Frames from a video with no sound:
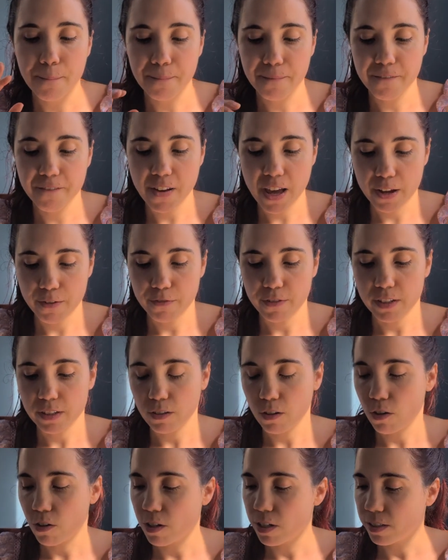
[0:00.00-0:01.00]
favorite
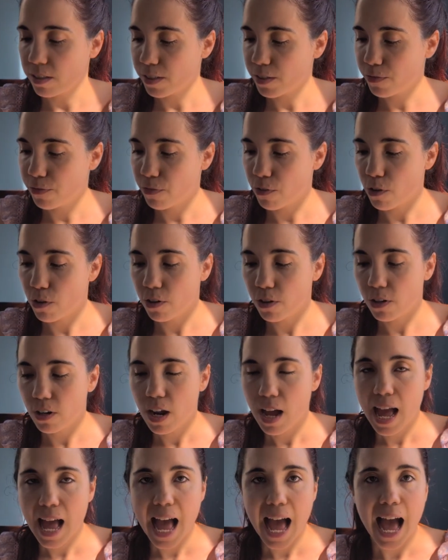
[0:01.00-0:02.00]
oils for
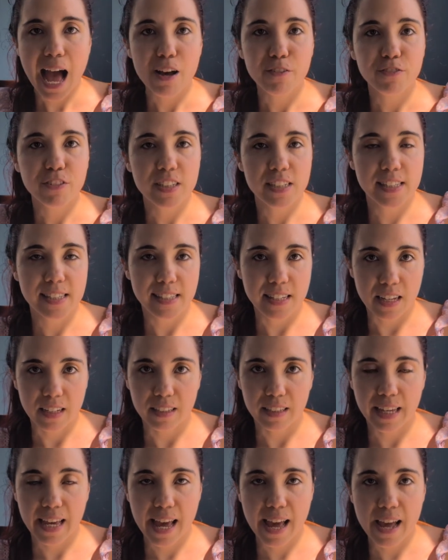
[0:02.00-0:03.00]
after sun
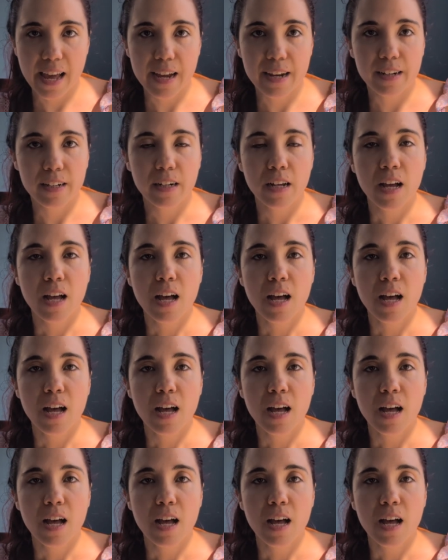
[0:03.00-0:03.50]
care,